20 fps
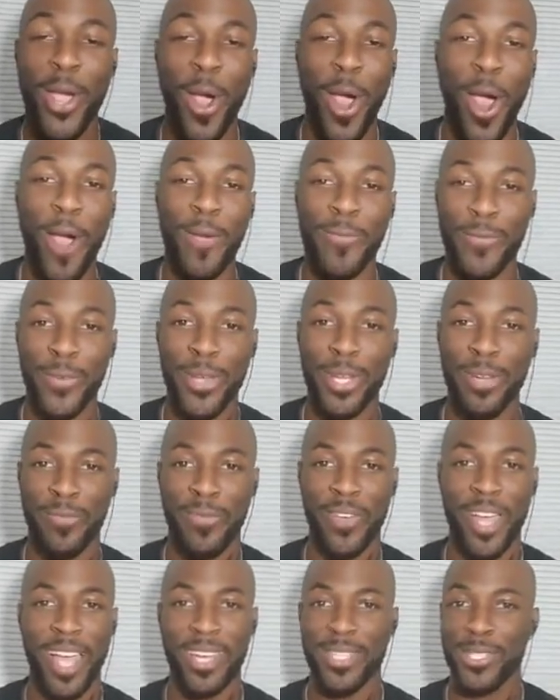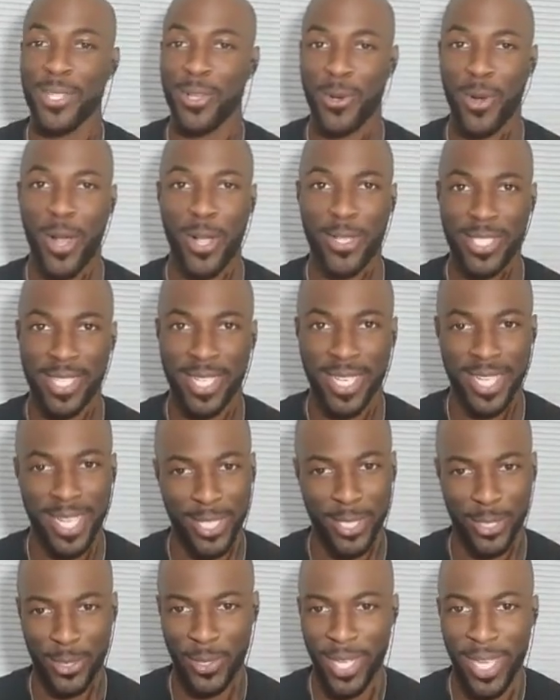are freedom fighters across the
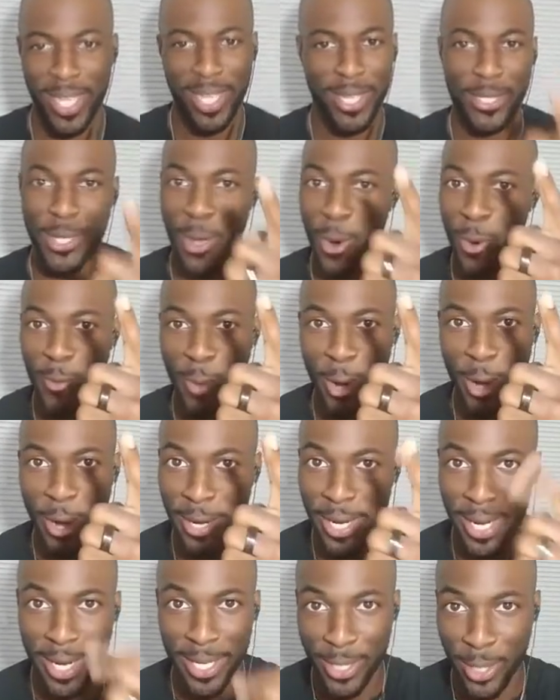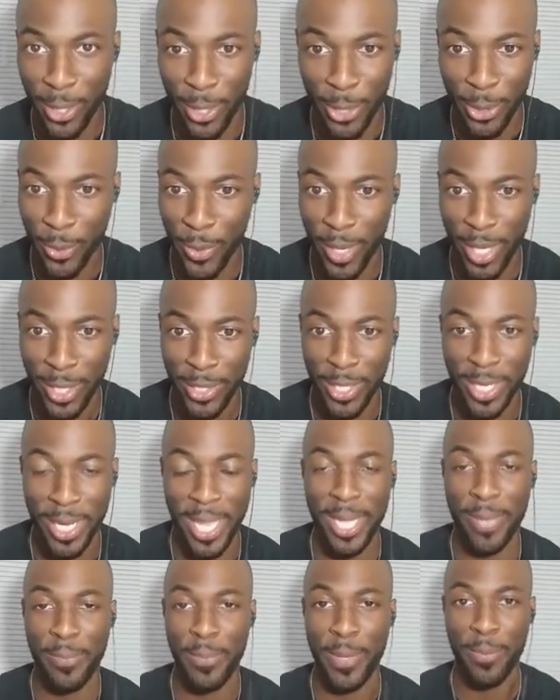country. Don't worry that it's only
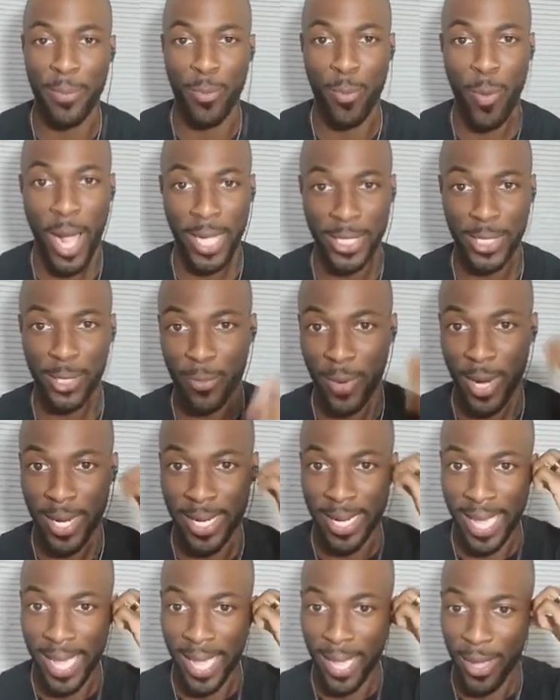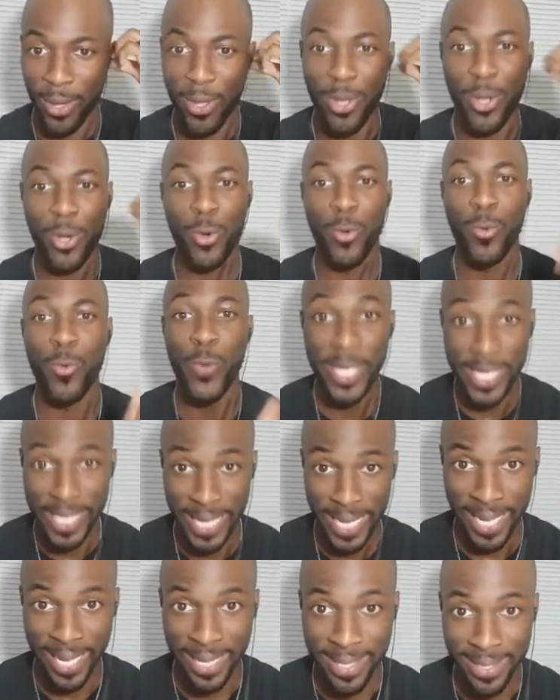380 people watching right now. We
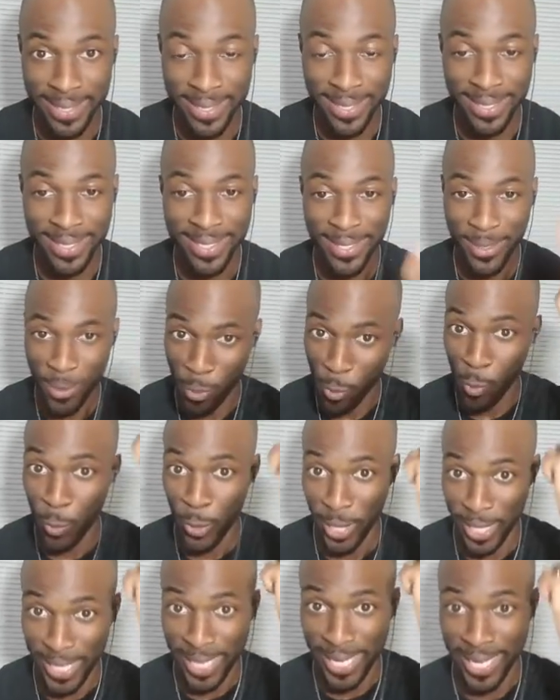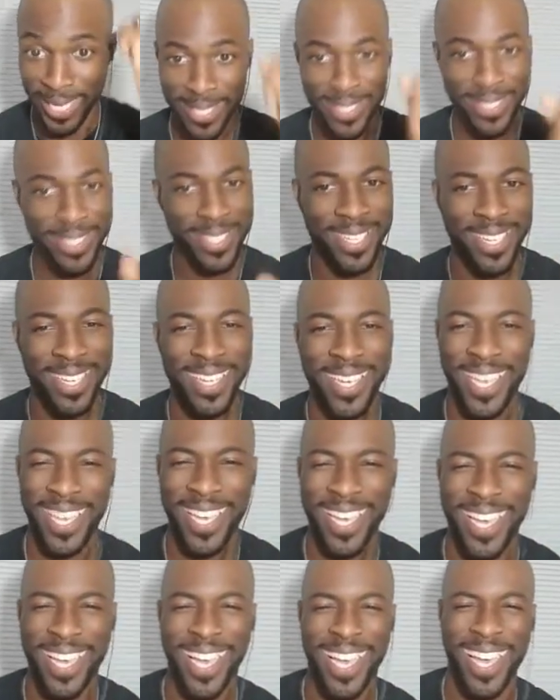lit. We're lit.
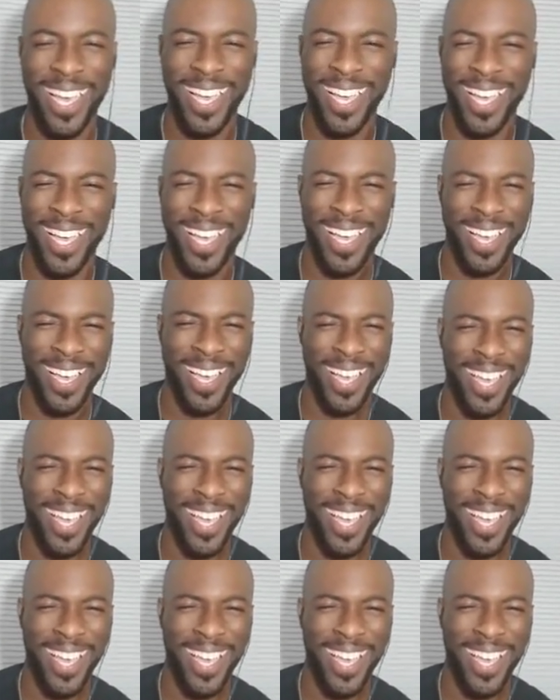But